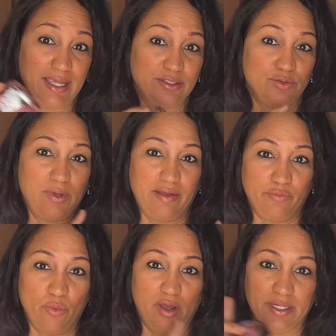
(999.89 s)
I do have
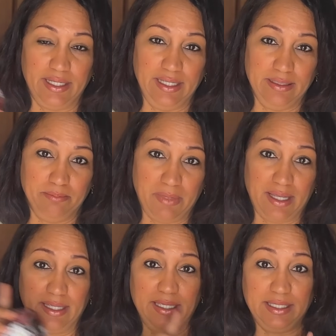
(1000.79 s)
one in
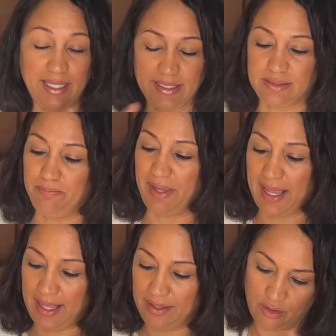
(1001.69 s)
my guest bath.